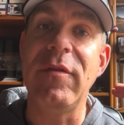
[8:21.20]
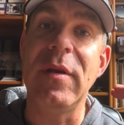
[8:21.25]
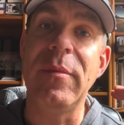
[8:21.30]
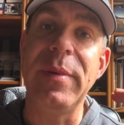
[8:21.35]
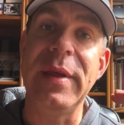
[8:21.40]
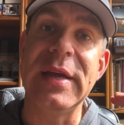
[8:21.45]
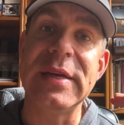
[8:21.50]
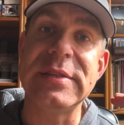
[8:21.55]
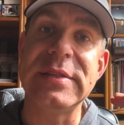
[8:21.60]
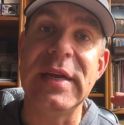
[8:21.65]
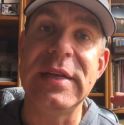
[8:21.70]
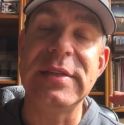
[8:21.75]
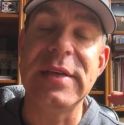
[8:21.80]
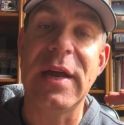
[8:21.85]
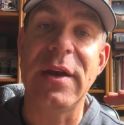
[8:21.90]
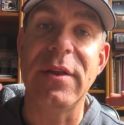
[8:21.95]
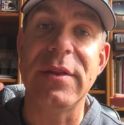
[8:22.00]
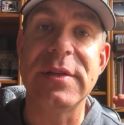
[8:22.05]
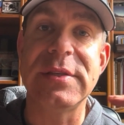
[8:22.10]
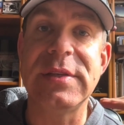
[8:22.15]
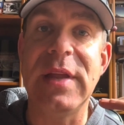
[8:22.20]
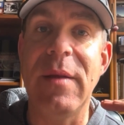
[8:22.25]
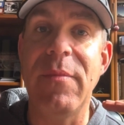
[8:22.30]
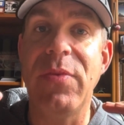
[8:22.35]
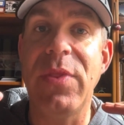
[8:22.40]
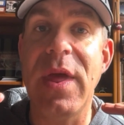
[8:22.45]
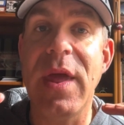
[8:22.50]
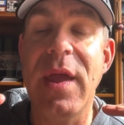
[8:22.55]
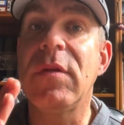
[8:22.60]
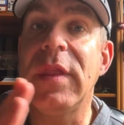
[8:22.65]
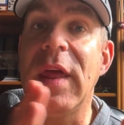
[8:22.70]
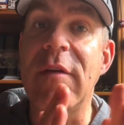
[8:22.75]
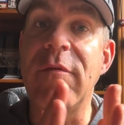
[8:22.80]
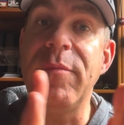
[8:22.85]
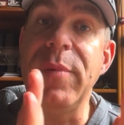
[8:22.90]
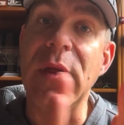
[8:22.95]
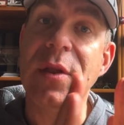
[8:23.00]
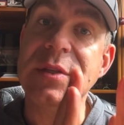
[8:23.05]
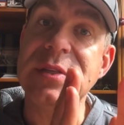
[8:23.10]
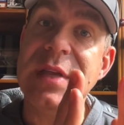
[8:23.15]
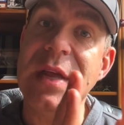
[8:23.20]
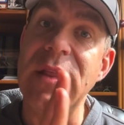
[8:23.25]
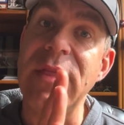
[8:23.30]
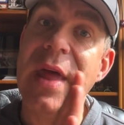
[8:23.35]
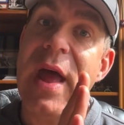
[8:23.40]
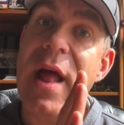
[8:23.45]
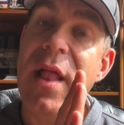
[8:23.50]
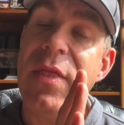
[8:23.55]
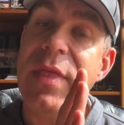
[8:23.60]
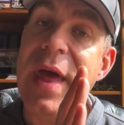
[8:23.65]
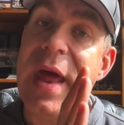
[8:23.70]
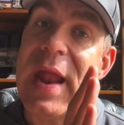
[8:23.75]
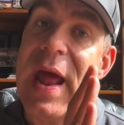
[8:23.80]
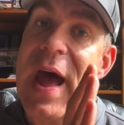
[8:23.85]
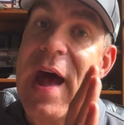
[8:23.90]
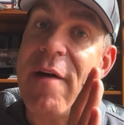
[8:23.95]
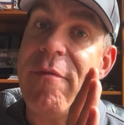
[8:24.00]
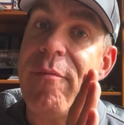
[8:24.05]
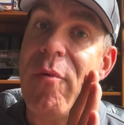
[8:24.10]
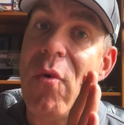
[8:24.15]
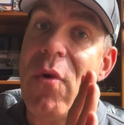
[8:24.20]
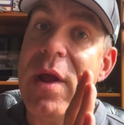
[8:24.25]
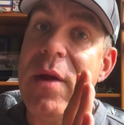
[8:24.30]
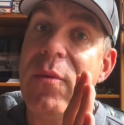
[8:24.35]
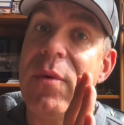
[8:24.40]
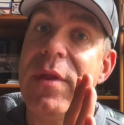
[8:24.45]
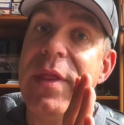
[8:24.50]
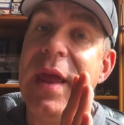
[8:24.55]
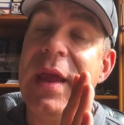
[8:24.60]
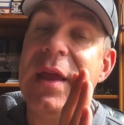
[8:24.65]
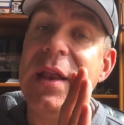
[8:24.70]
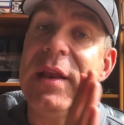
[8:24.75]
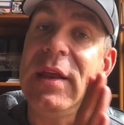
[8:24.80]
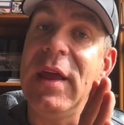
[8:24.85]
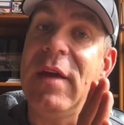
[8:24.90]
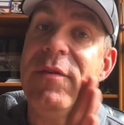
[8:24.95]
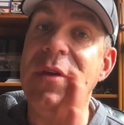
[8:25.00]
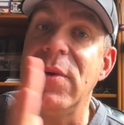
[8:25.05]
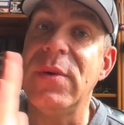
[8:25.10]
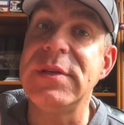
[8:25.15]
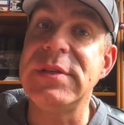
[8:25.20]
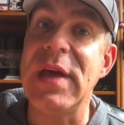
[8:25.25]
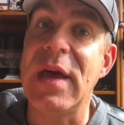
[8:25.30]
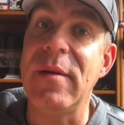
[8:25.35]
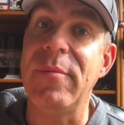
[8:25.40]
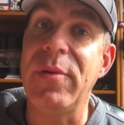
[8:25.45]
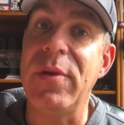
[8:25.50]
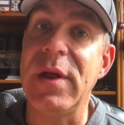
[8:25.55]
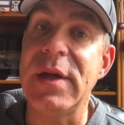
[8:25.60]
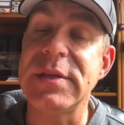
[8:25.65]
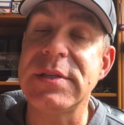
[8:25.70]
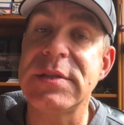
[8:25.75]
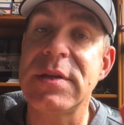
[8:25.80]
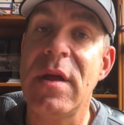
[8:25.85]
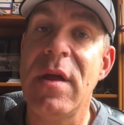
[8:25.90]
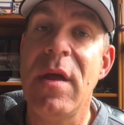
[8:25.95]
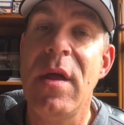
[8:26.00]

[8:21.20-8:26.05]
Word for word: a PSA 10 are the same thing. They've built in that, that half point where they can give you a 10 plus.